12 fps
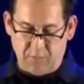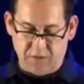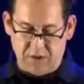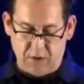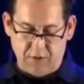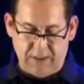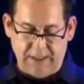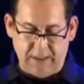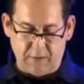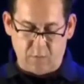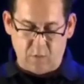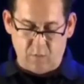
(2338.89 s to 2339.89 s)
was
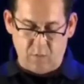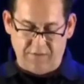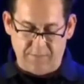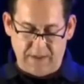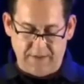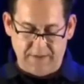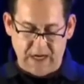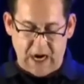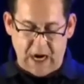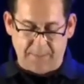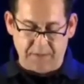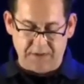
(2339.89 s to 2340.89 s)
located on what would have been the
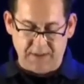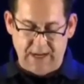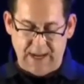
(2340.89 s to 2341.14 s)
opposite